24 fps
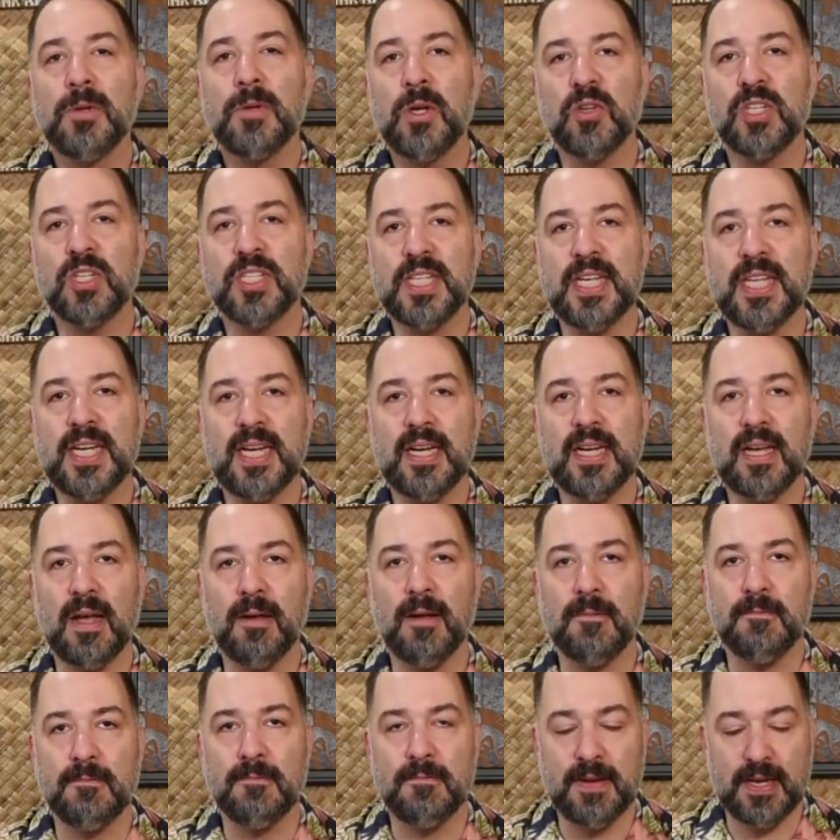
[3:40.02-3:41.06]
You're seeing
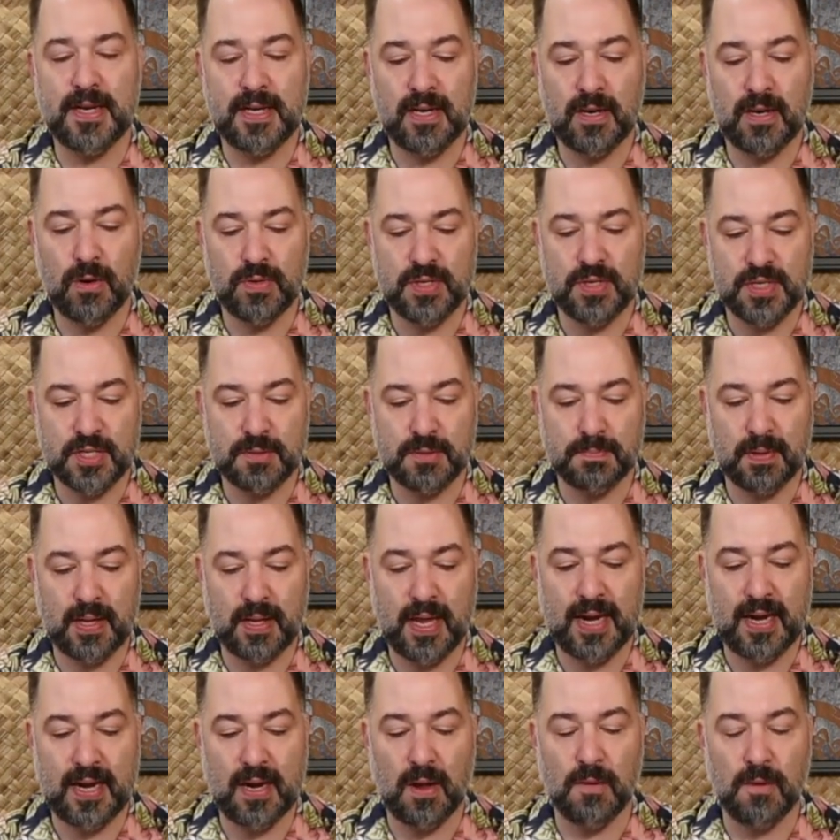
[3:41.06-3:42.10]
a video
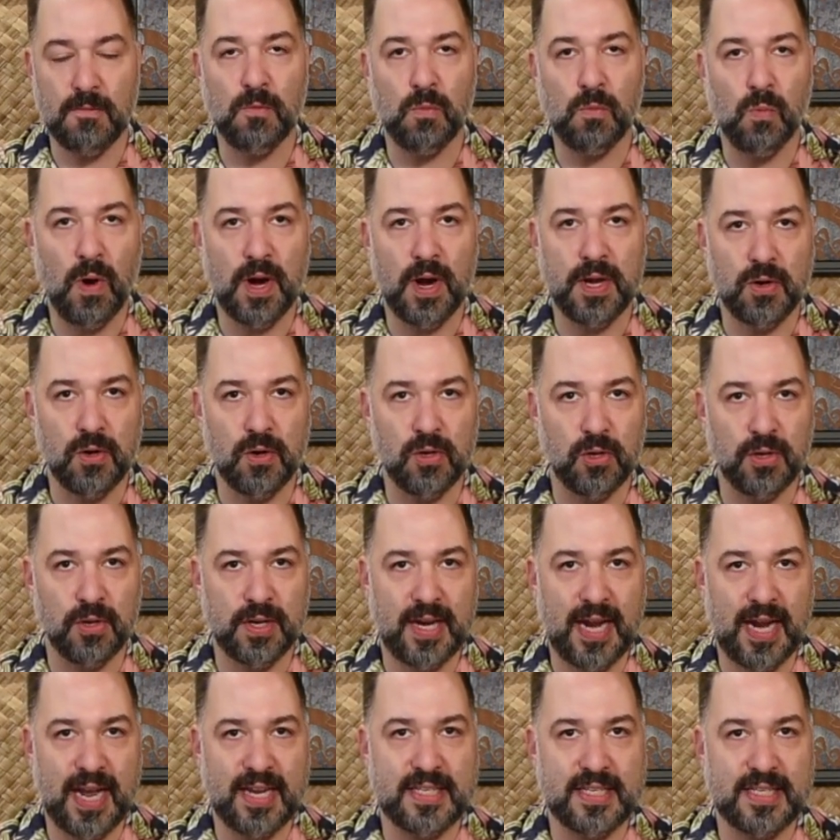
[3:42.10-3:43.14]
display of what you're
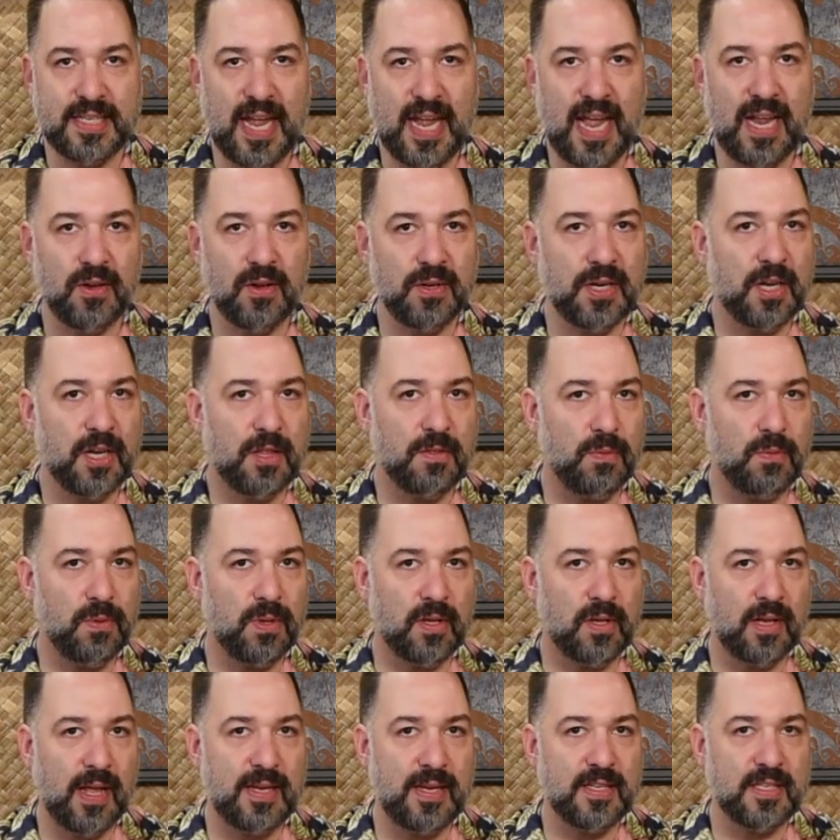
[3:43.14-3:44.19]
looking at. It's not looking through the
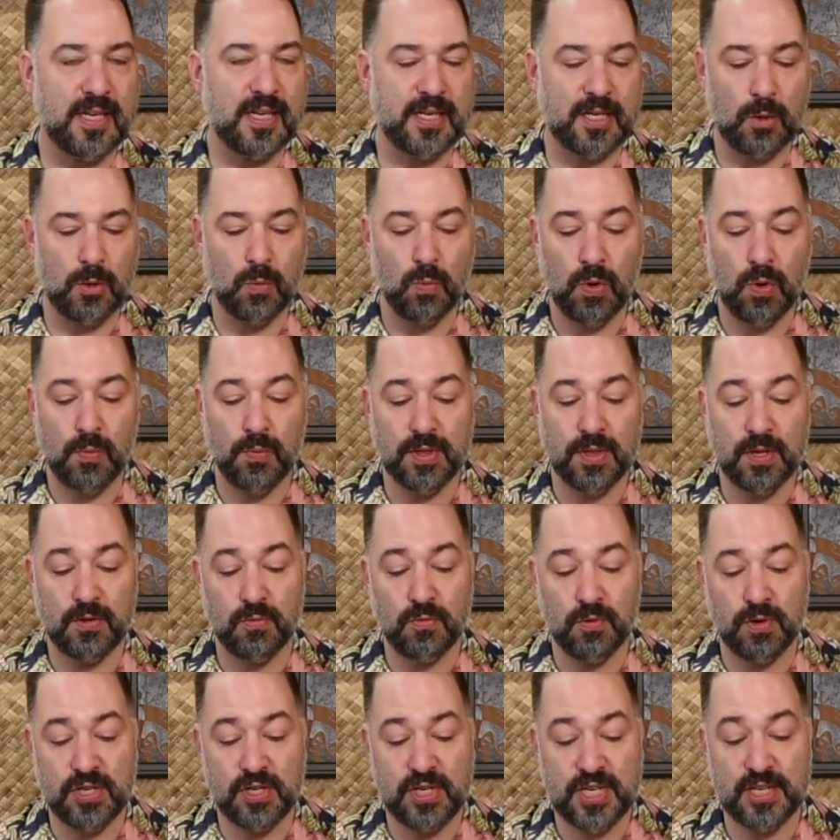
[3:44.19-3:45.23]
lens like you would with a
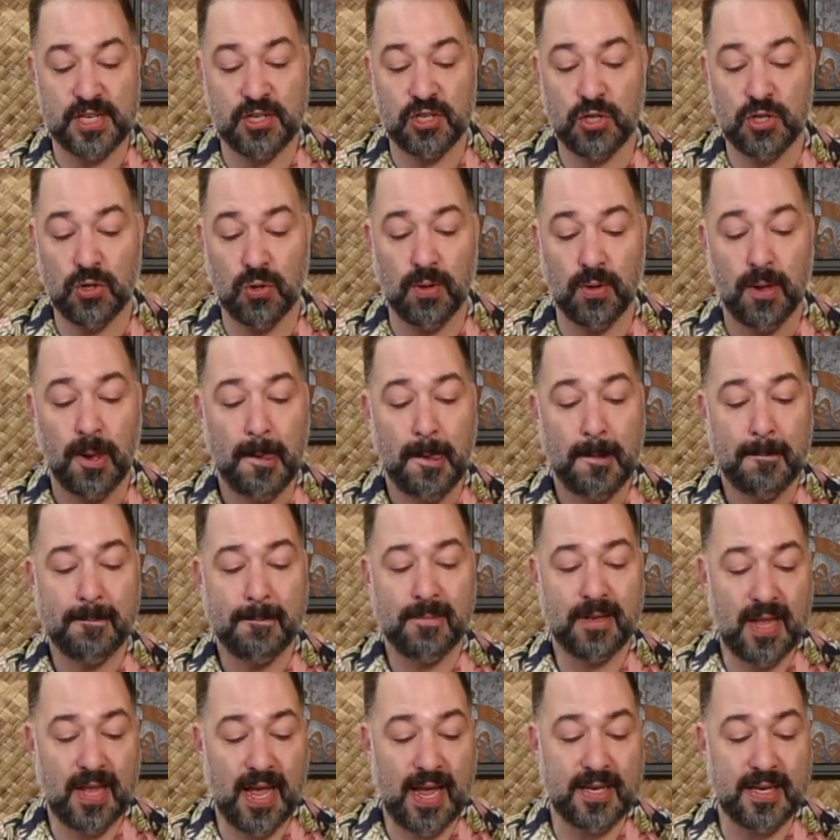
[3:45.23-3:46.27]
traditional
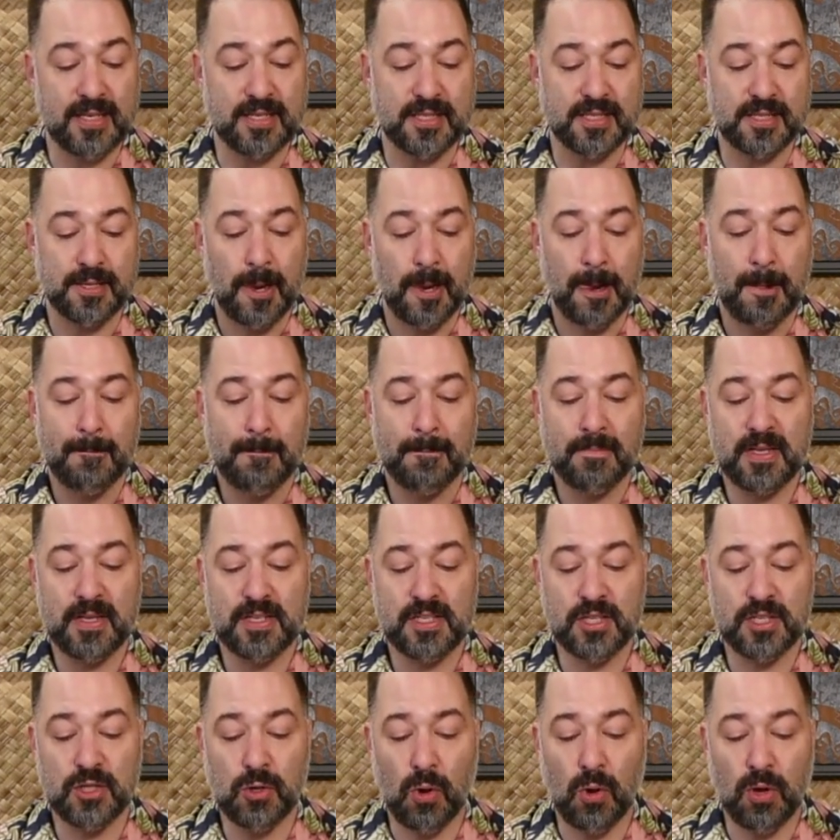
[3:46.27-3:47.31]
lens.
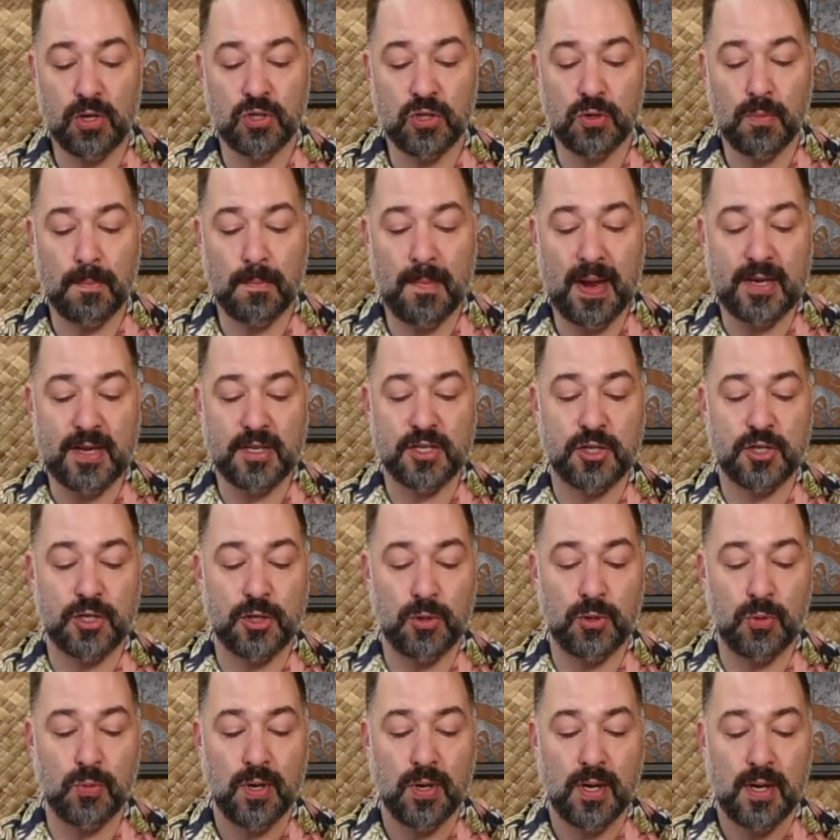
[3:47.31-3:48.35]
This is also meant
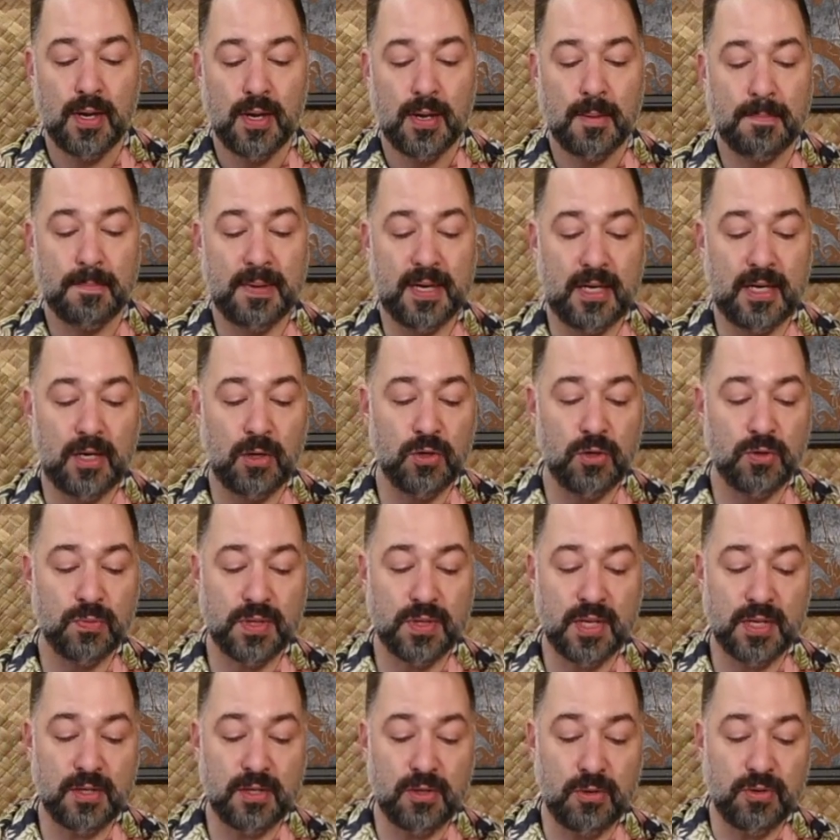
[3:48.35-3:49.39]
to be used
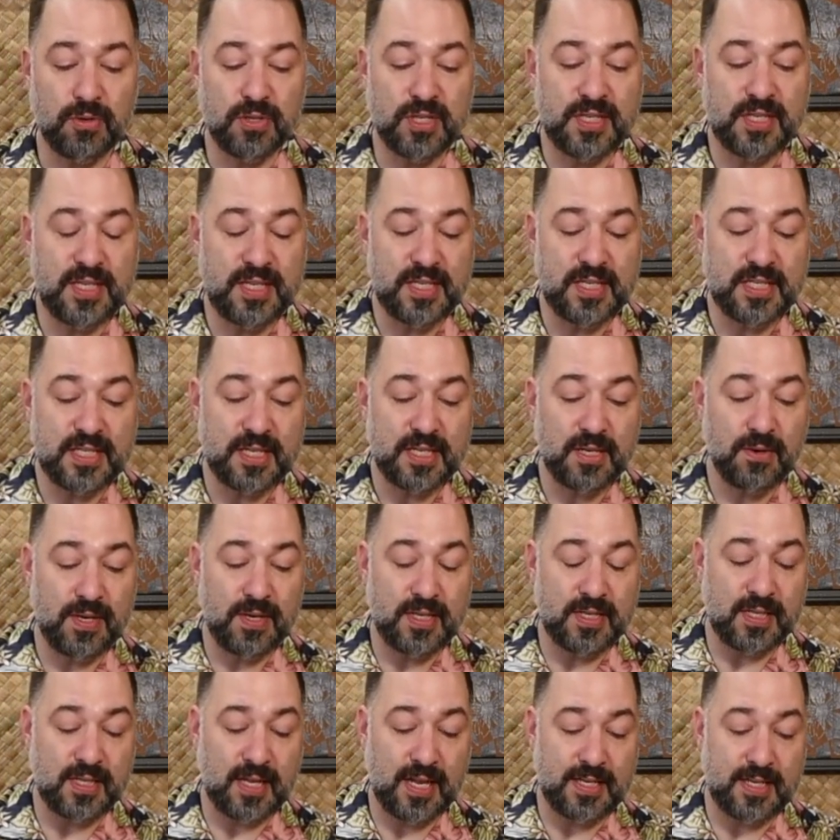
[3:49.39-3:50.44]
with the new Z
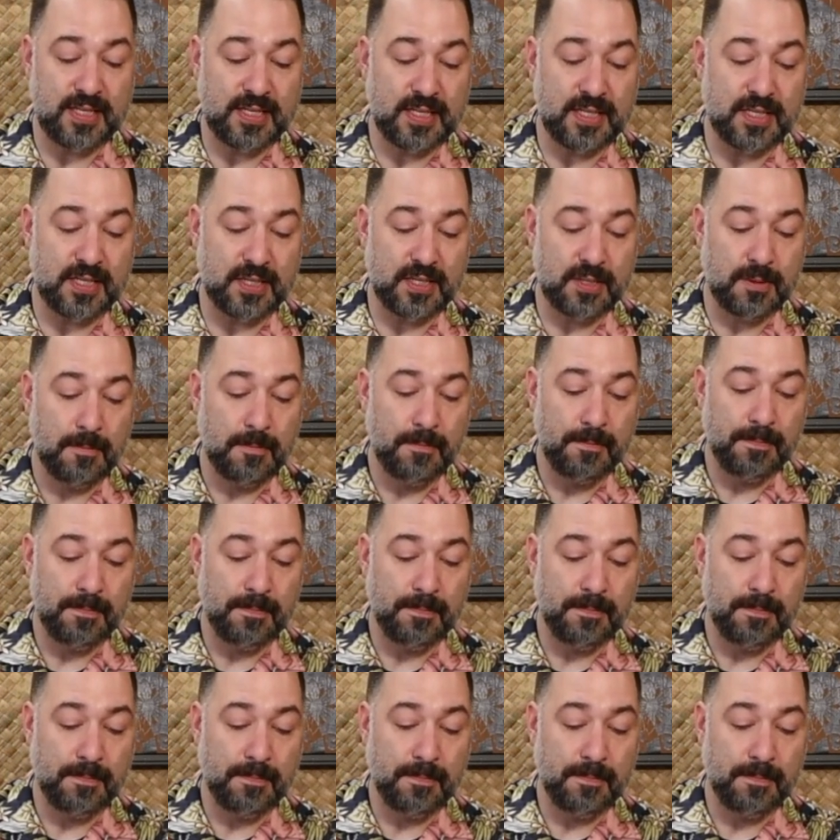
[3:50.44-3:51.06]
series lenses,